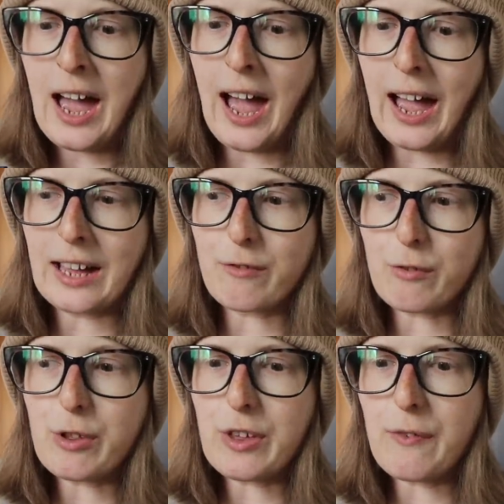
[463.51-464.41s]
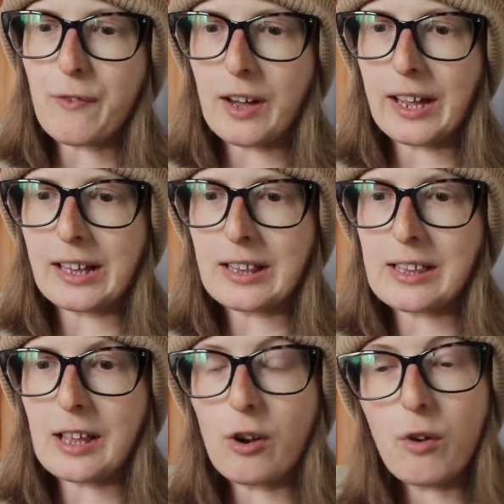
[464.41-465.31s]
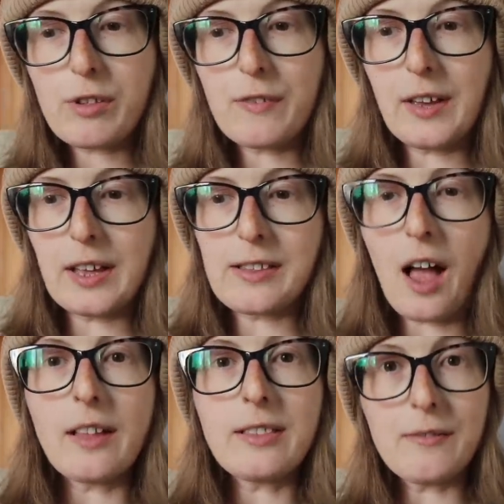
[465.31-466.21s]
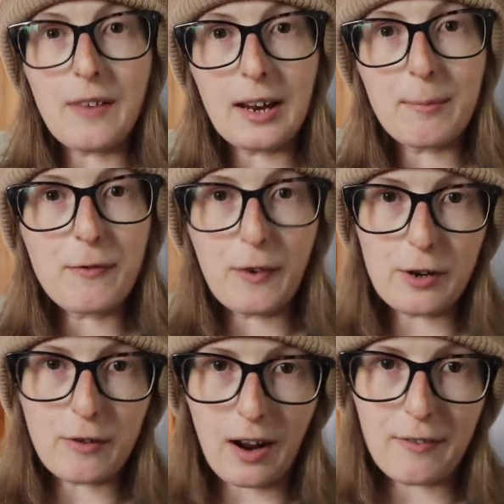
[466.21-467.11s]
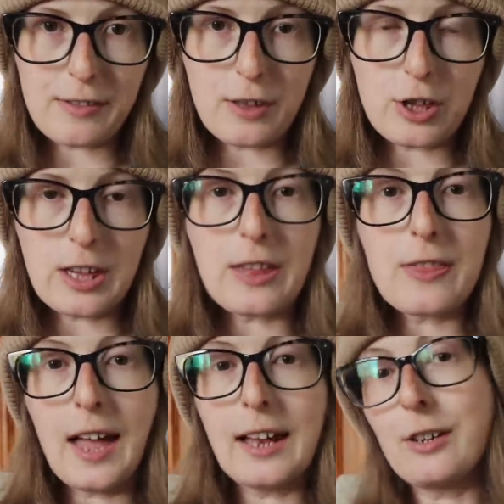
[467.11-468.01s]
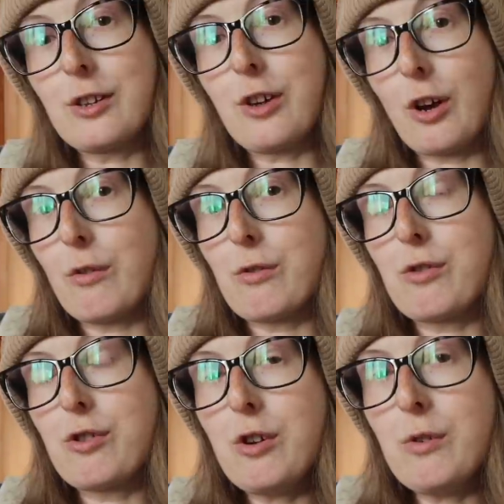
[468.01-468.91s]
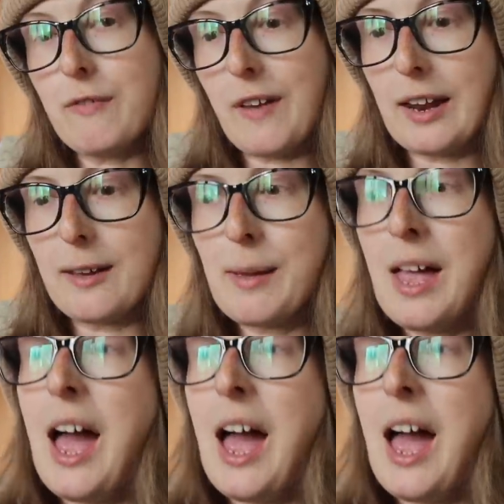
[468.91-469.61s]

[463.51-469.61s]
And Ruthie finds lots of his undeveloped photographs that she then goes to develop.